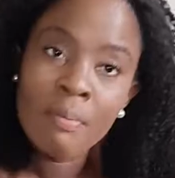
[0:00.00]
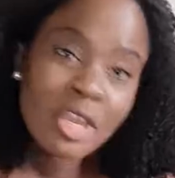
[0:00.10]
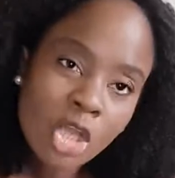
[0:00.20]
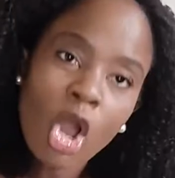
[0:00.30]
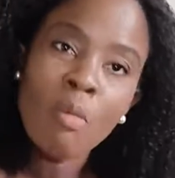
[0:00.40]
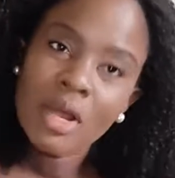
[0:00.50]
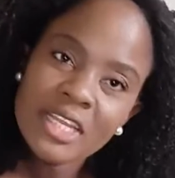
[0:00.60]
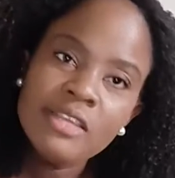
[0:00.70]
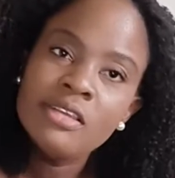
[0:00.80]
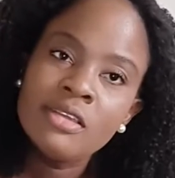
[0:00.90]
make your own
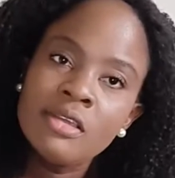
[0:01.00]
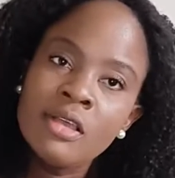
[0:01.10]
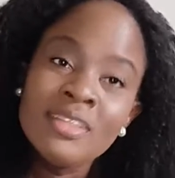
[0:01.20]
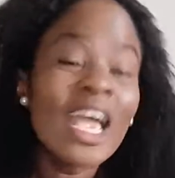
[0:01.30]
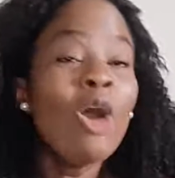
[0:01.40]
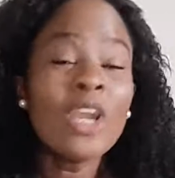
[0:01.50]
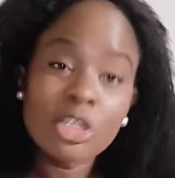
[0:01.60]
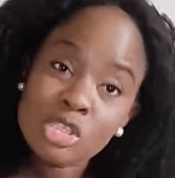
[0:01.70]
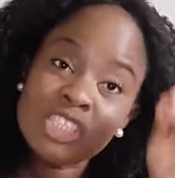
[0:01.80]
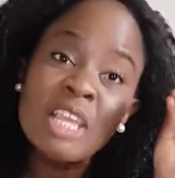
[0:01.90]
money. Now, all that
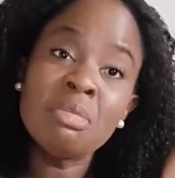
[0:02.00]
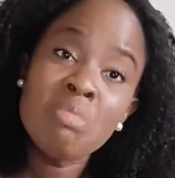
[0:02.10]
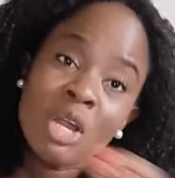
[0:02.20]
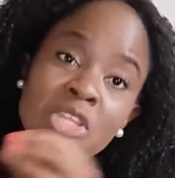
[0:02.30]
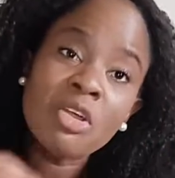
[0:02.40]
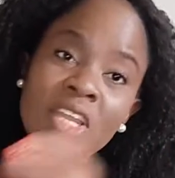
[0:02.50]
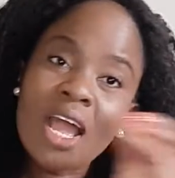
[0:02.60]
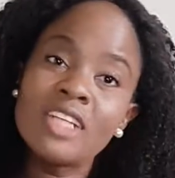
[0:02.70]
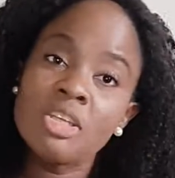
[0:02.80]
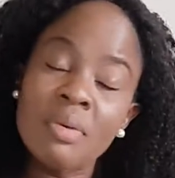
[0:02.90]
to sit and be monitoring
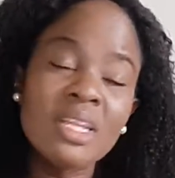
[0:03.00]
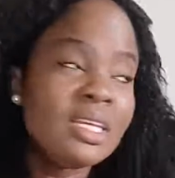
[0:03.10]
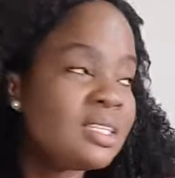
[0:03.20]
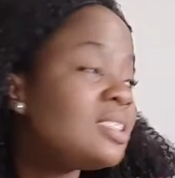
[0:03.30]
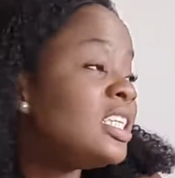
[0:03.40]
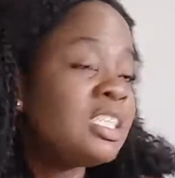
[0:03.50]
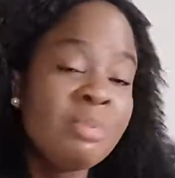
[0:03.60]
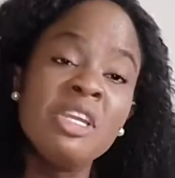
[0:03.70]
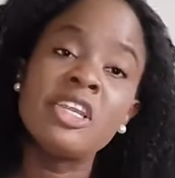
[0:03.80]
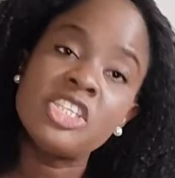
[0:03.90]
how somebody is
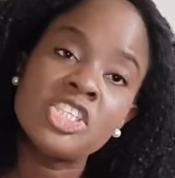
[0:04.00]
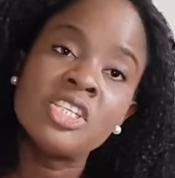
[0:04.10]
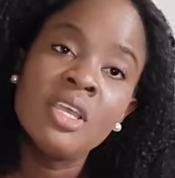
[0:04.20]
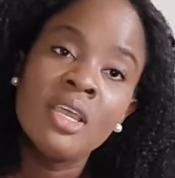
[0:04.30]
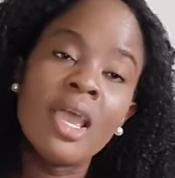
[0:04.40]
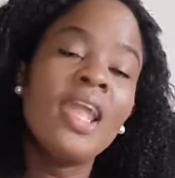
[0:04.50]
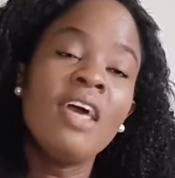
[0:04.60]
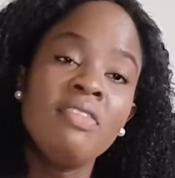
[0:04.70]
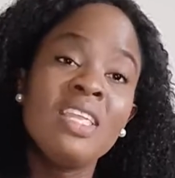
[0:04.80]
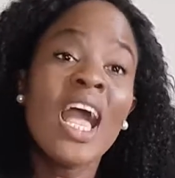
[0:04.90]
being rich and
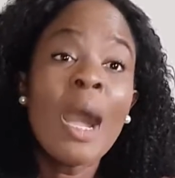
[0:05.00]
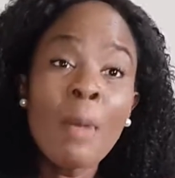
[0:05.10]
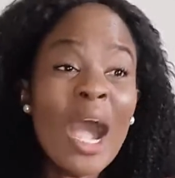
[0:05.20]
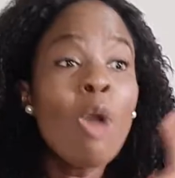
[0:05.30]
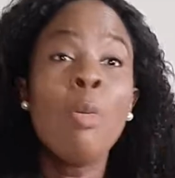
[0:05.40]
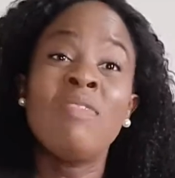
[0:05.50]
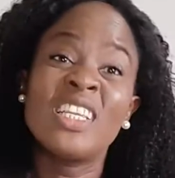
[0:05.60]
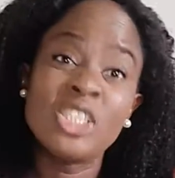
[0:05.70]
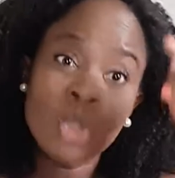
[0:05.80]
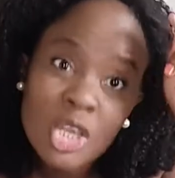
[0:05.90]
everything. How will
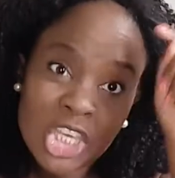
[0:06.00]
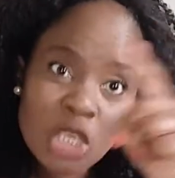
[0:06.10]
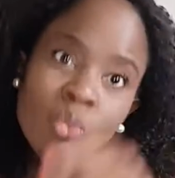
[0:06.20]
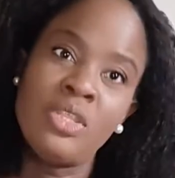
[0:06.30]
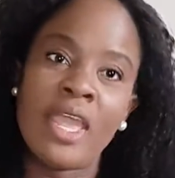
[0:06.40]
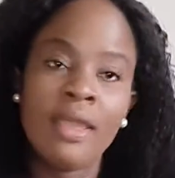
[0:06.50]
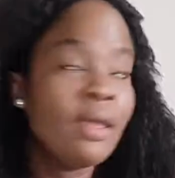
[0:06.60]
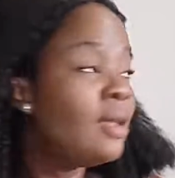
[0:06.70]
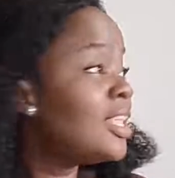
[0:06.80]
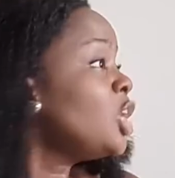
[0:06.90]
poverty not kill you then?
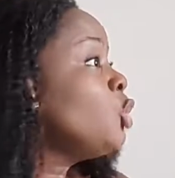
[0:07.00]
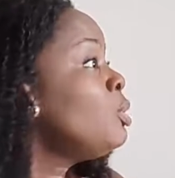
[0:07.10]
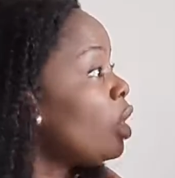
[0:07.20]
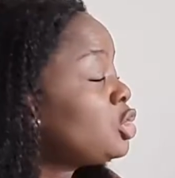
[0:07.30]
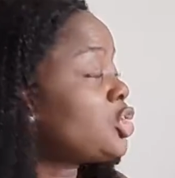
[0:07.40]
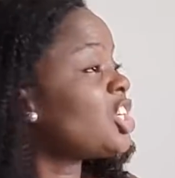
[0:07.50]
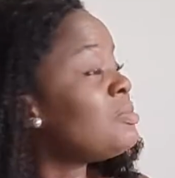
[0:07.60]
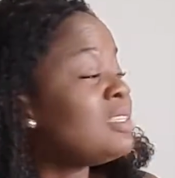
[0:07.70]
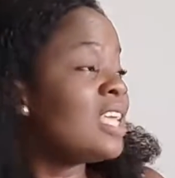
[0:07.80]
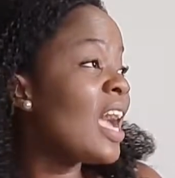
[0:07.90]
Then you'll be going to church and
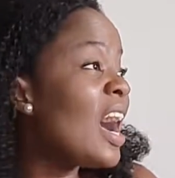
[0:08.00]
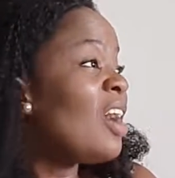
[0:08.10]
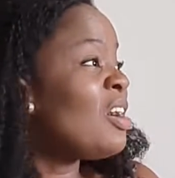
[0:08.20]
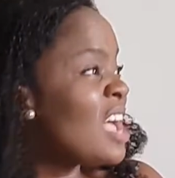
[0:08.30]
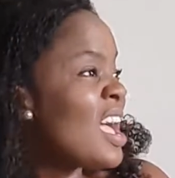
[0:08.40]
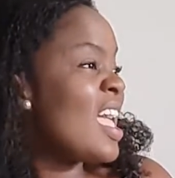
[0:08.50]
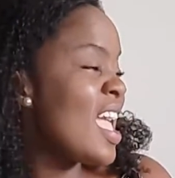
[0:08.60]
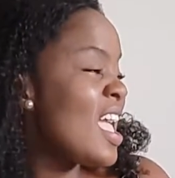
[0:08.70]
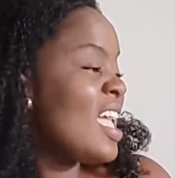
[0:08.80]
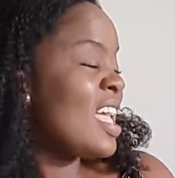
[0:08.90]
be saying, how,
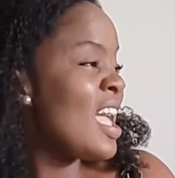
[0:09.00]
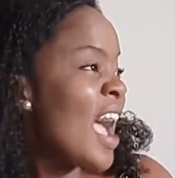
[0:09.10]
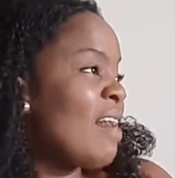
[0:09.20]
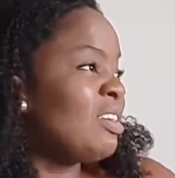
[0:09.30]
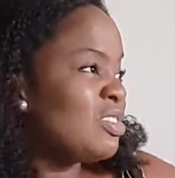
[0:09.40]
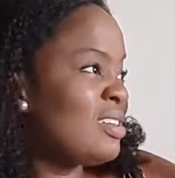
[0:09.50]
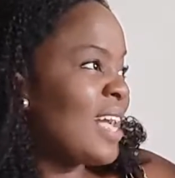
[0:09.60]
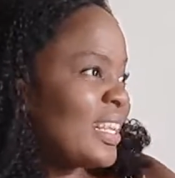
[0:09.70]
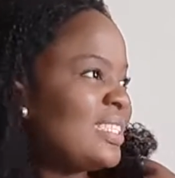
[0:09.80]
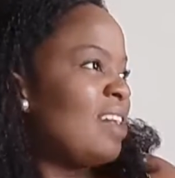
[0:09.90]
I want to
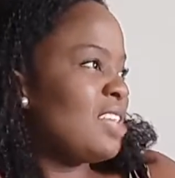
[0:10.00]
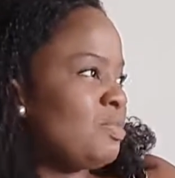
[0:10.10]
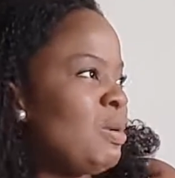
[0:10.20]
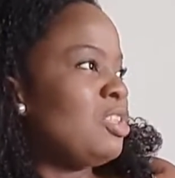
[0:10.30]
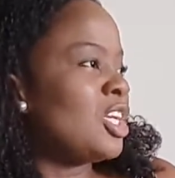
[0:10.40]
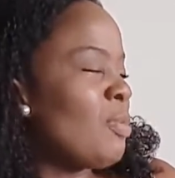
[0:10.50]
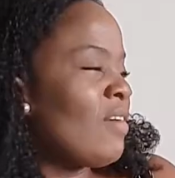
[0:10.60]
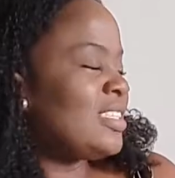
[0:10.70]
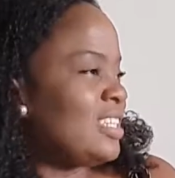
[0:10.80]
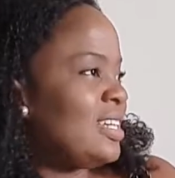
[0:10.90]
cast out the spirit of
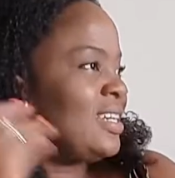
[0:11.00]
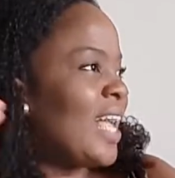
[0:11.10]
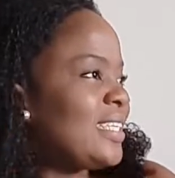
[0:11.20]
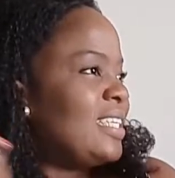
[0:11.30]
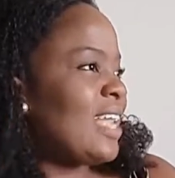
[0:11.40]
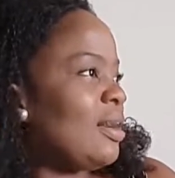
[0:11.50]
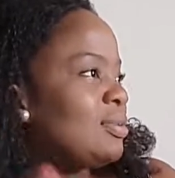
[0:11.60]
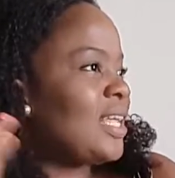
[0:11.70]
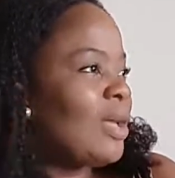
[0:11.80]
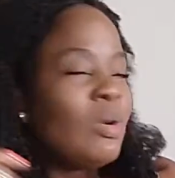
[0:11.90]
poverty. Cast it
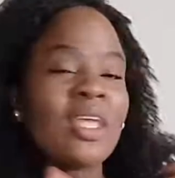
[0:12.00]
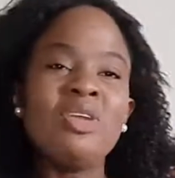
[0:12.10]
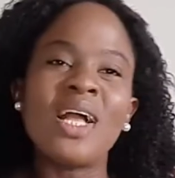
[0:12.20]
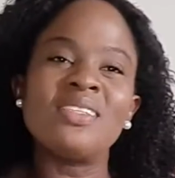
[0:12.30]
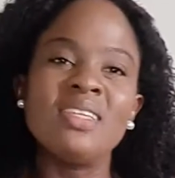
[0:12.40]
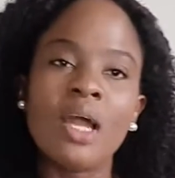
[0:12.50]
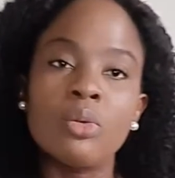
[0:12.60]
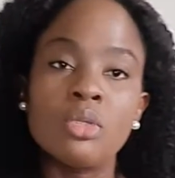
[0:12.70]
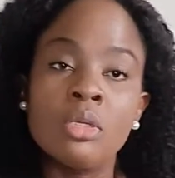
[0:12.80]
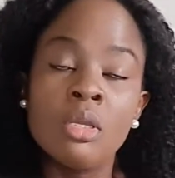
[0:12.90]
out. What are you casting
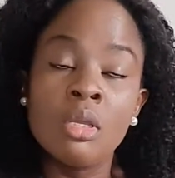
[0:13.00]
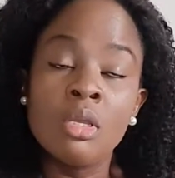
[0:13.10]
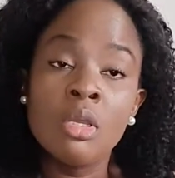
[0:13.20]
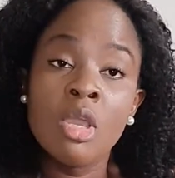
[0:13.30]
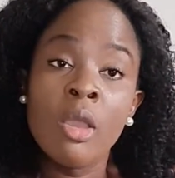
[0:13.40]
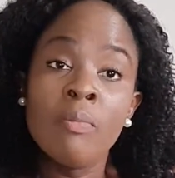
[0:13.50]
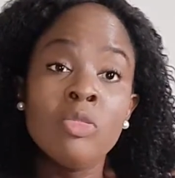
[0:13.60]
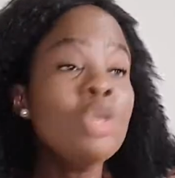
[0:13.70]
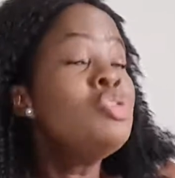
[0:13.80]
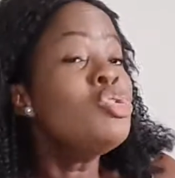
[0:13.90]
out?
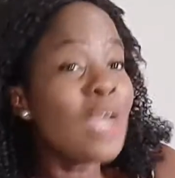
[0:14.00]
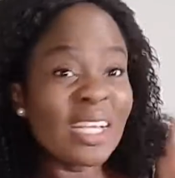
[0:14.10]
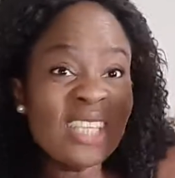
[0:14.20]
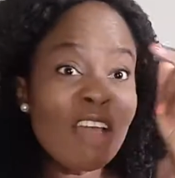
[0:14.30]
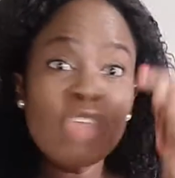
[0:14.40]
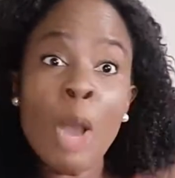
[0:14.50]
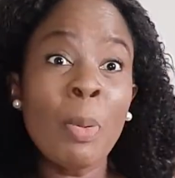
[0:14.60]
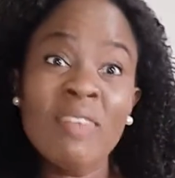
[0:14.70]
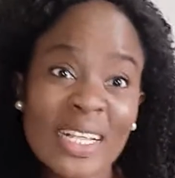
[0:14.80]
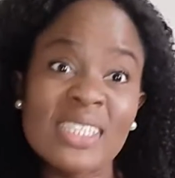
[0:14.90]
You yourself, your
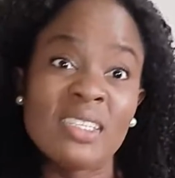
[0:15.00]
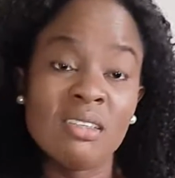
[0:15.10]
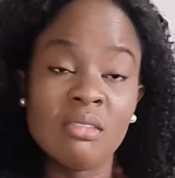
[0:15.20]
poverty.